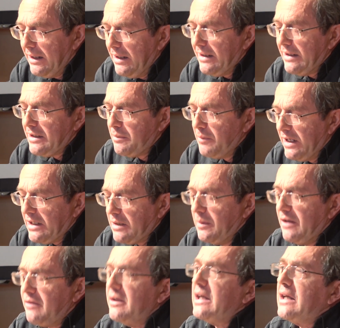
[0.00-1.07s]
This makes
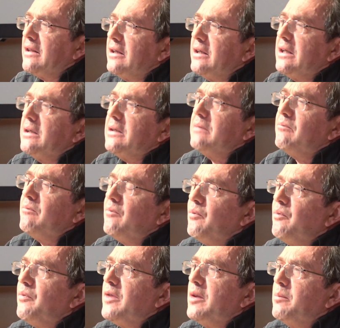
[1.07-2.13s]
me think that
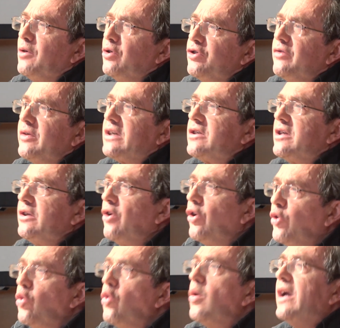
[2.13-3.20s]
the Bolsheviks did not
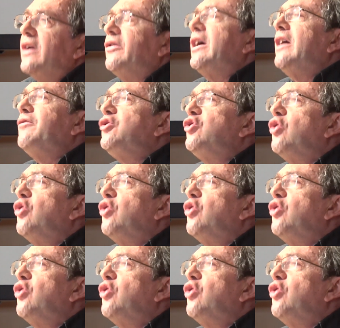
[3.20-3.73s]
always have